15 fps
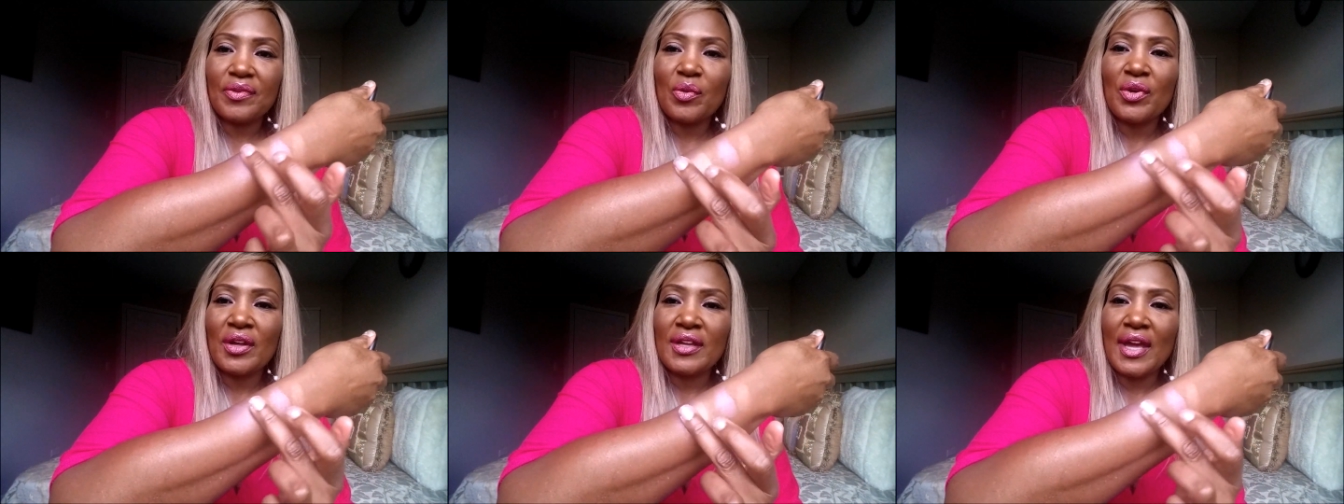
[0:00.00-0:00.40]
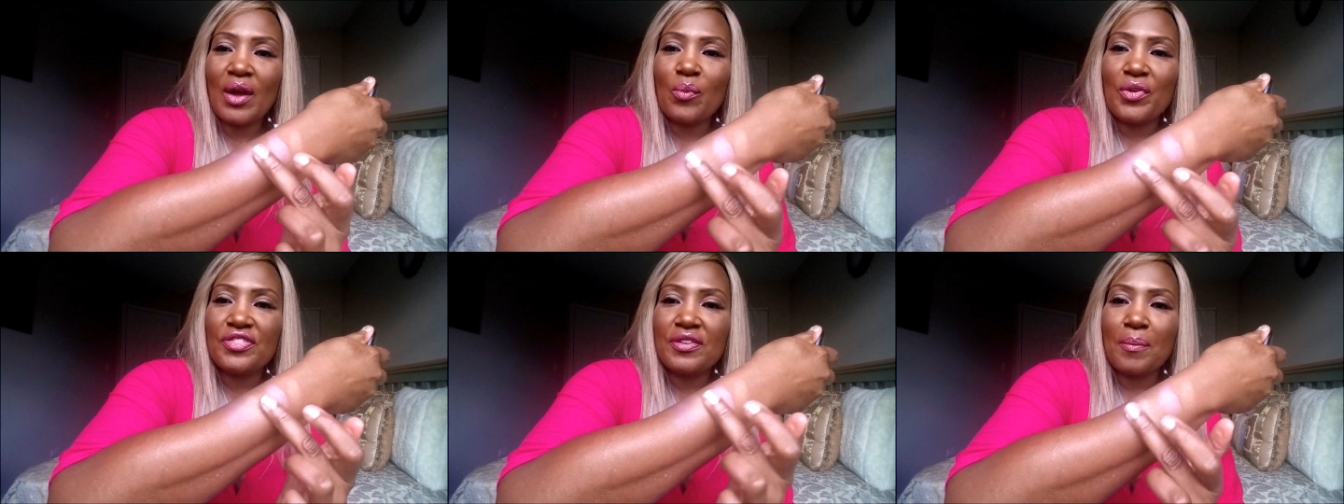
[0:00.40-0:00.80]

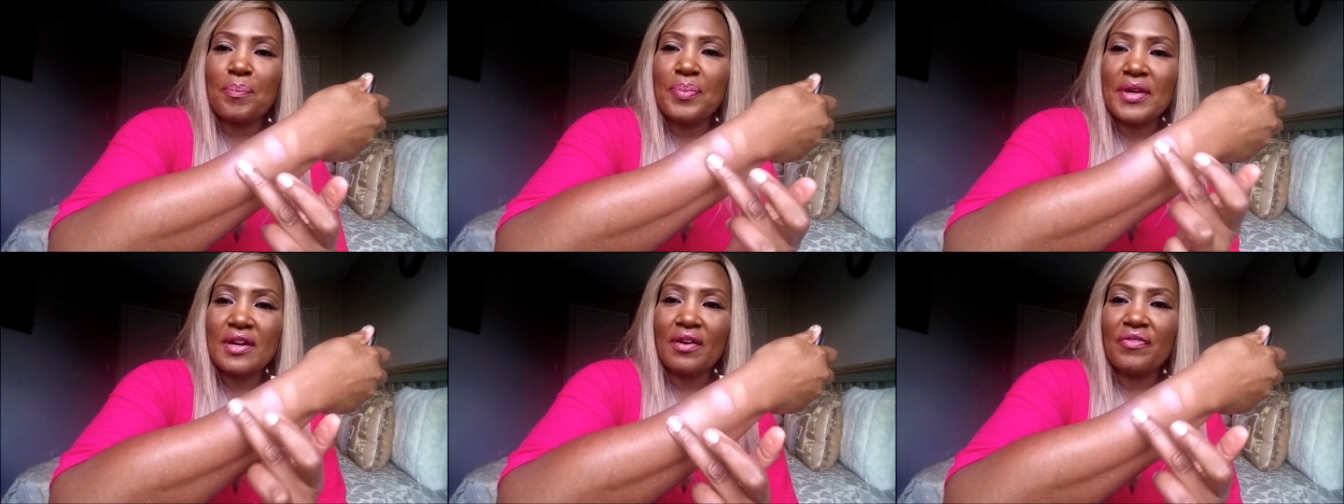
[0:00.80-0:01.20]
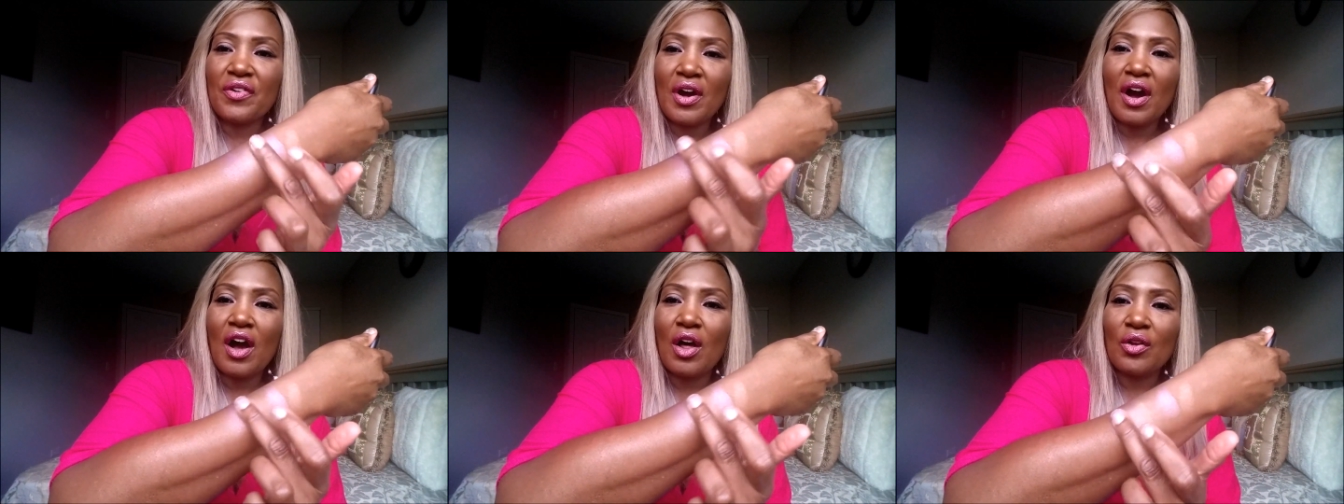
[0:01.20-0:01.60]
again, with a bit of
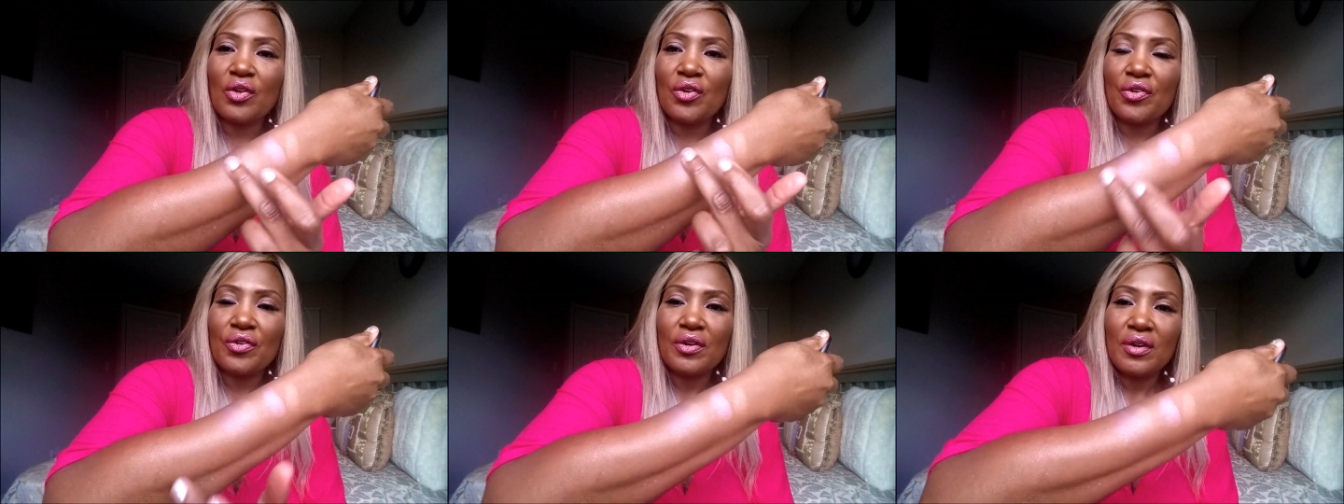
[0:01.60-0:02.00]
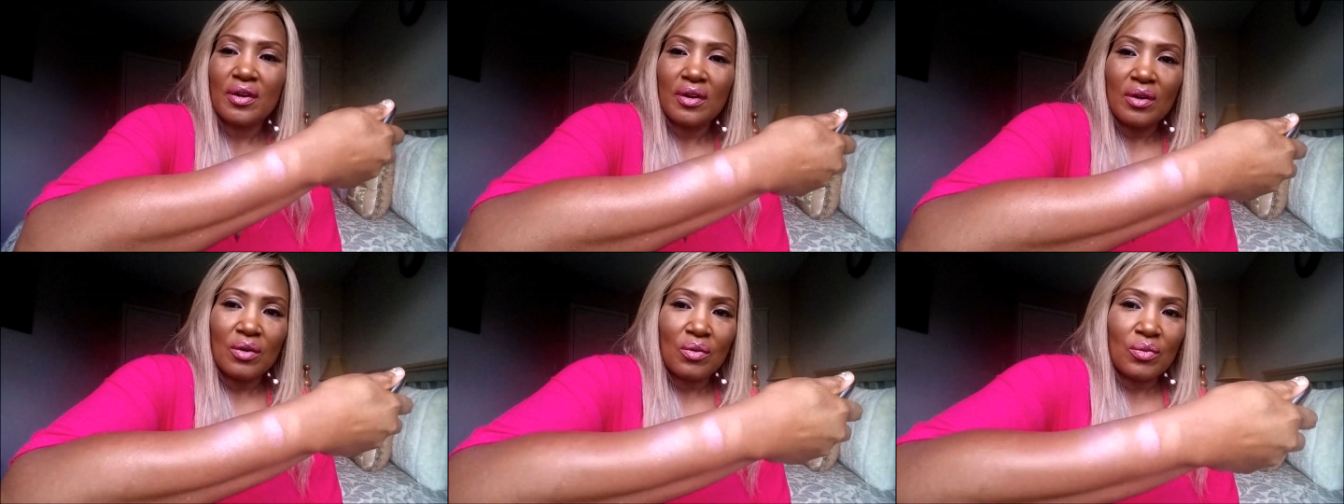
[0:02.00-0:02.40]
color,
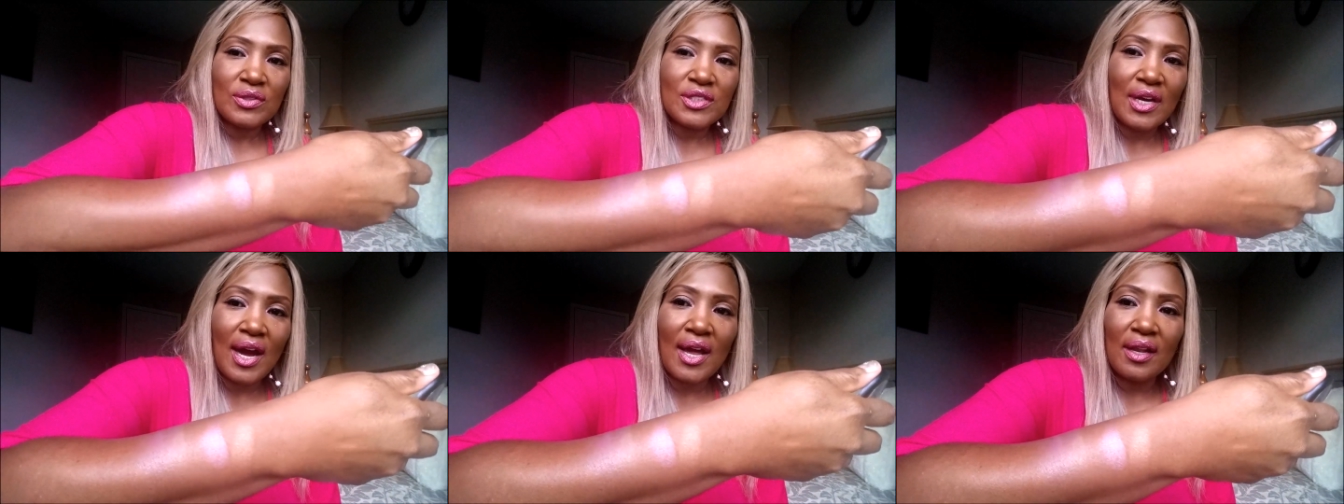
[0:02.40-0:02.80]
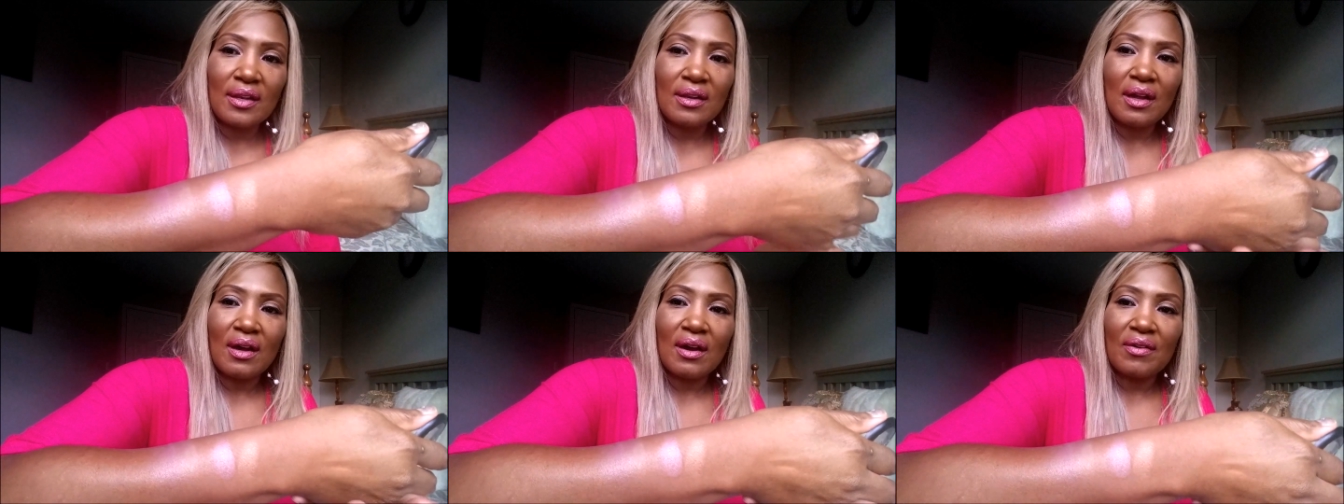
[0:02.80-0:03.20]
which I
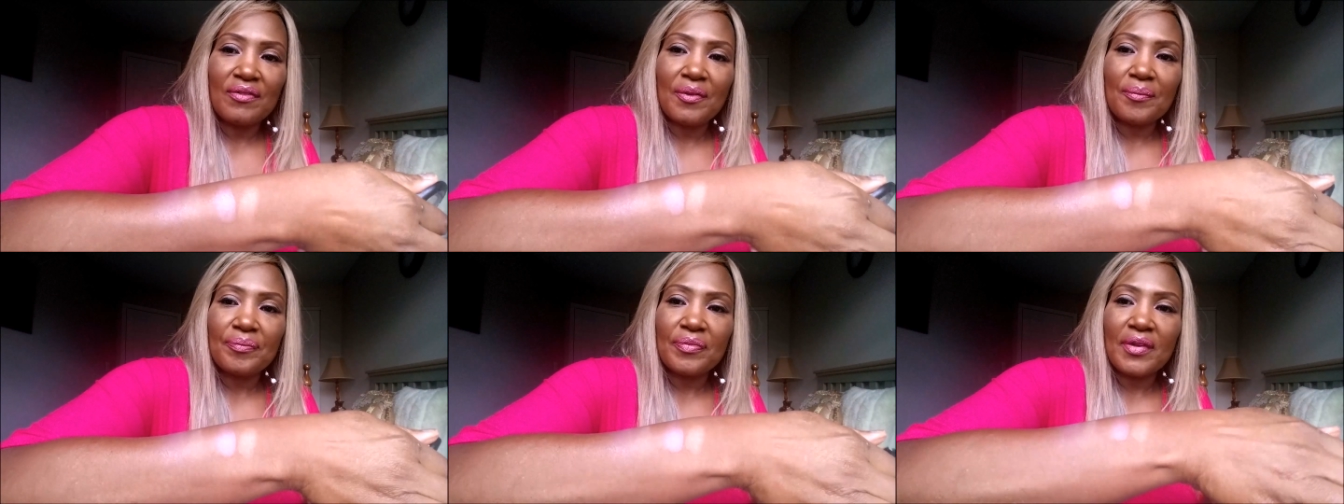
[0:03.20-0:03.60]
love.